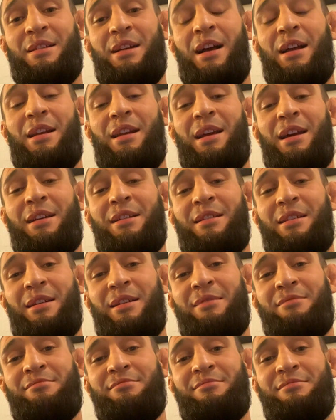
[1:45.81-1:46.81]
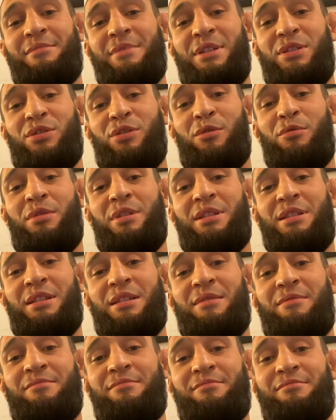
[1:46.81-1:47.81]
I like that. It's so easy.
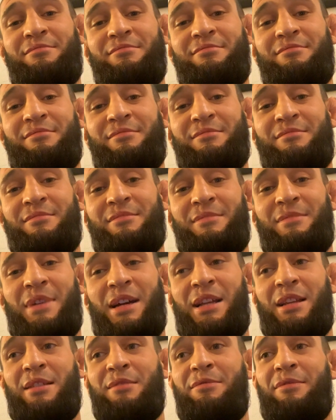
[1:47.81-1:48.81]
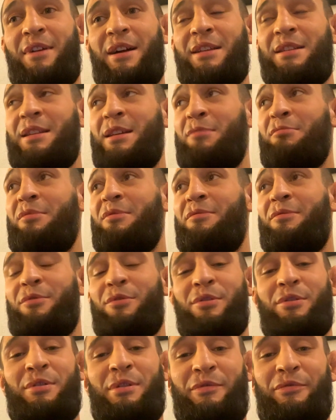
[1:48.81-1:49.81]
I did fighting
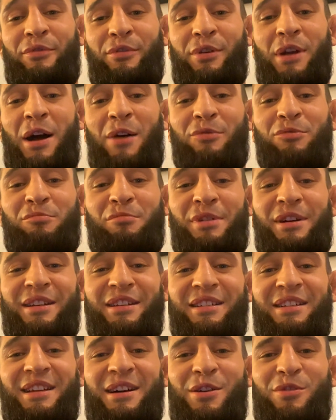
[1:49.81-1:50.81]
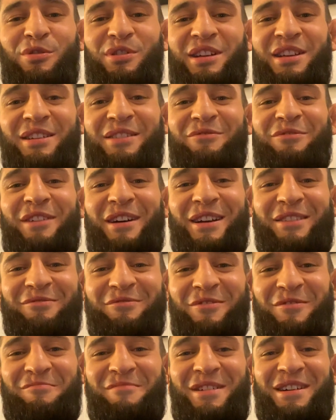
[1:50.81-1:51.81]
before for out money. Now I fight
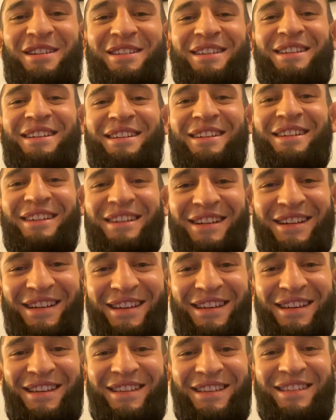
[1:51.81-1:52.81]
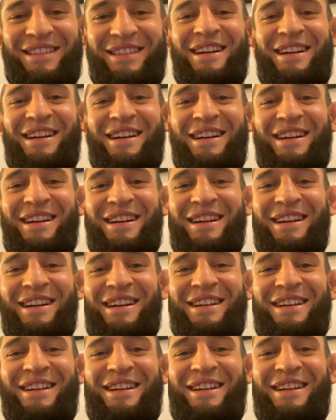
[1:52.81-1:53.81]
for money. That's
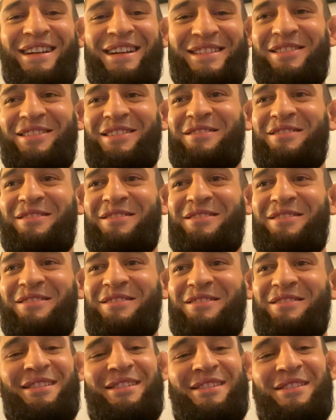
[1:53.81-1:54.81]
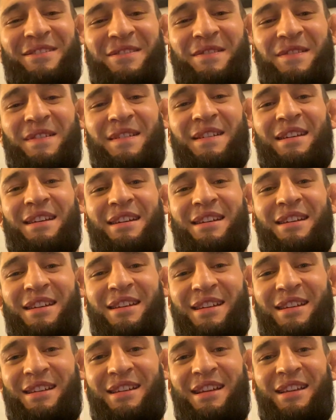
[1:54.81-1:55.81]
beautiful.
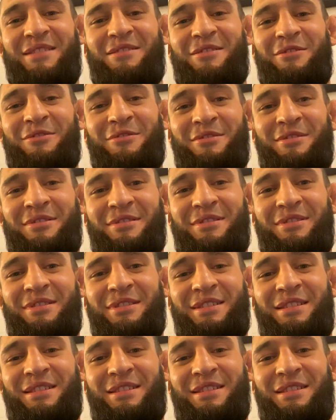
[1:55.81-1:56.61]
That's cool.